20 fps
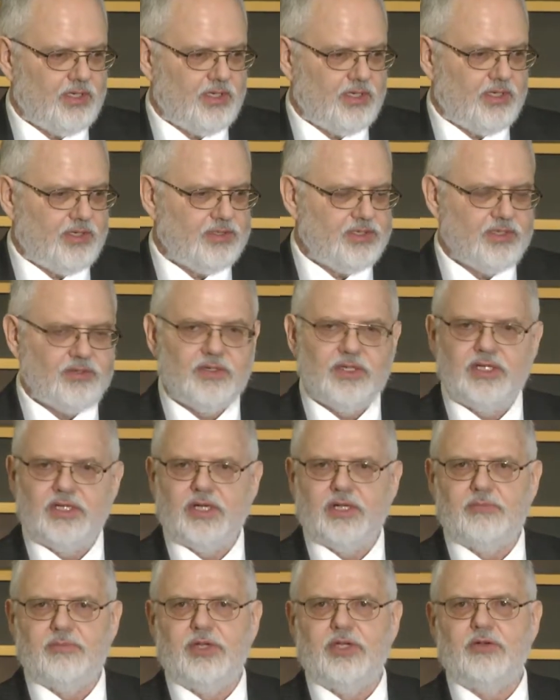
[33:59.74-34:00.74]
are generally
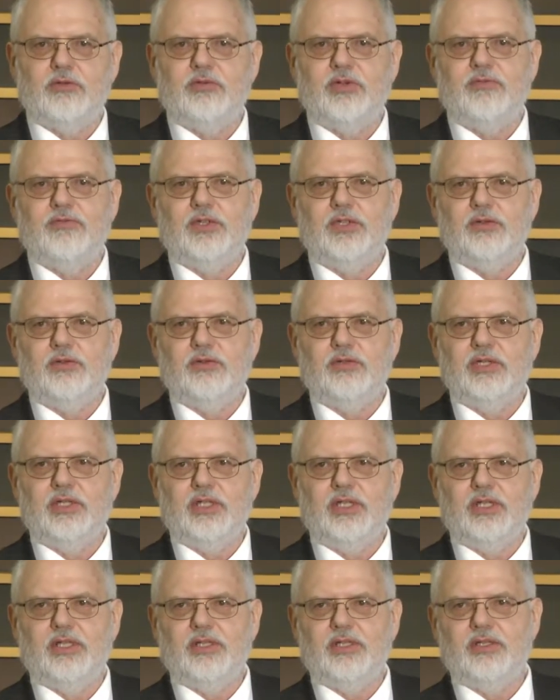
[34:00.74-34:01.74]
not peer-reviewed,
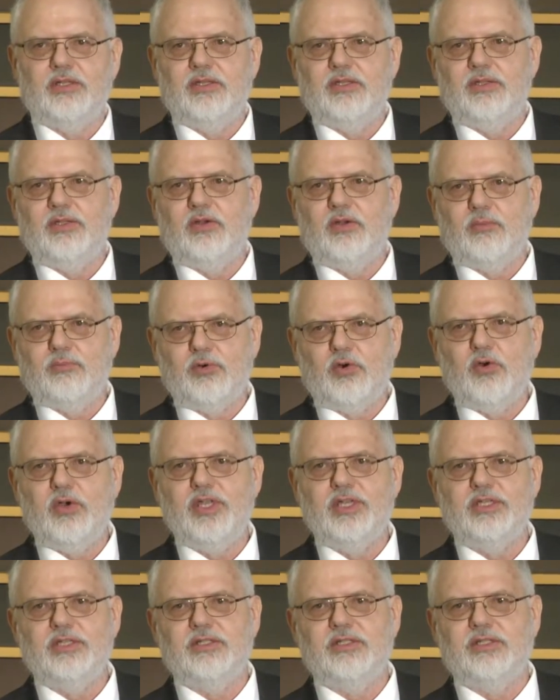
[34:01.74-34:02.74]
and they're a
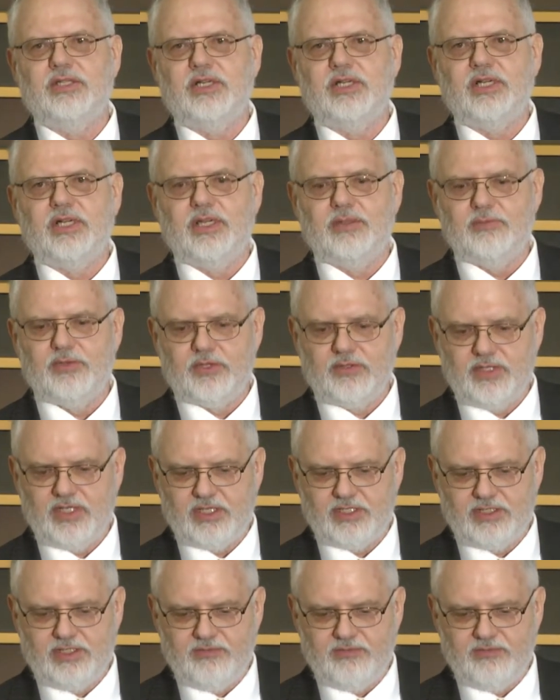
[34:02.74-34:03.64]
point in time. They're not